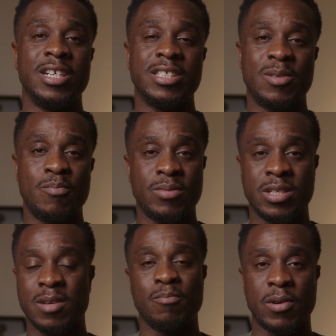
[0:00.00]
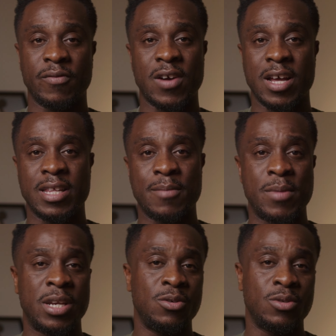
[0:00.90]
to simplify their
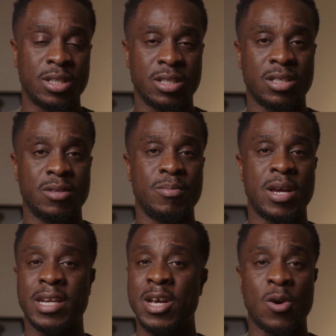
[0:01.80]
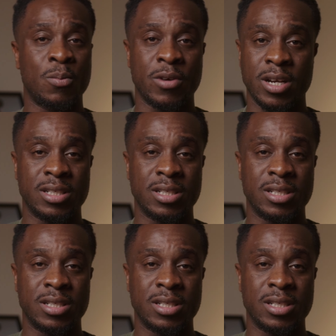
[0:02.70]
menu system and their operating